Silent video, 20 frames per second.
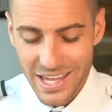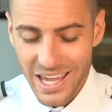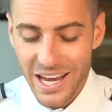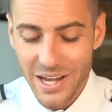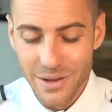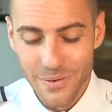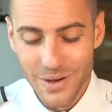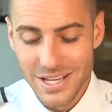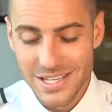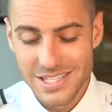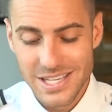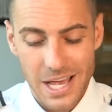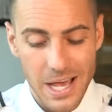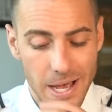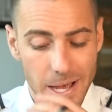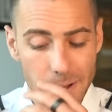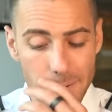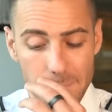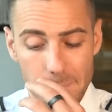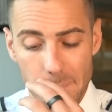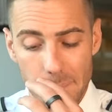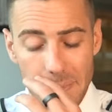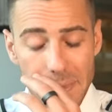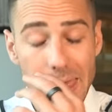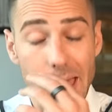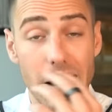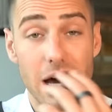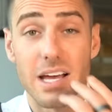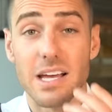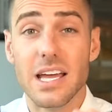Anyways,
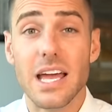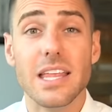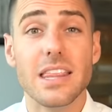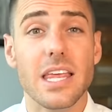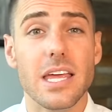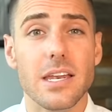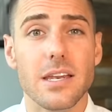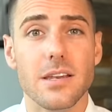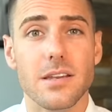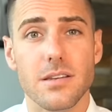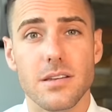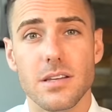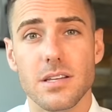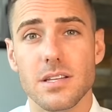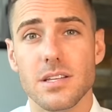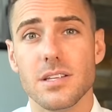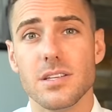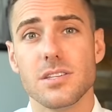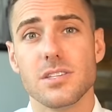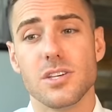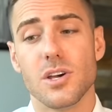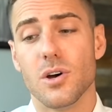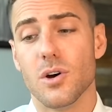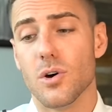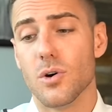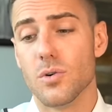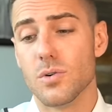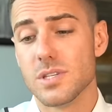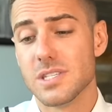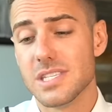yeah, and then
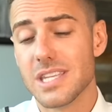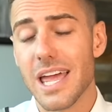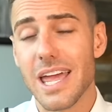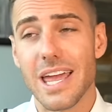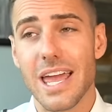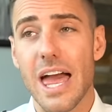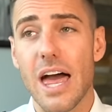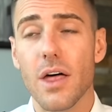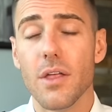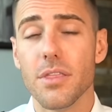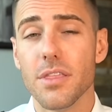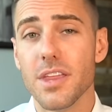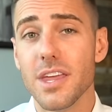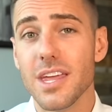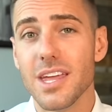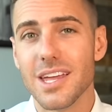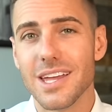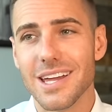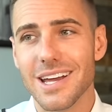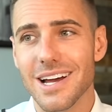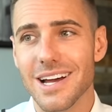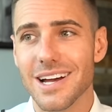so staying healthy,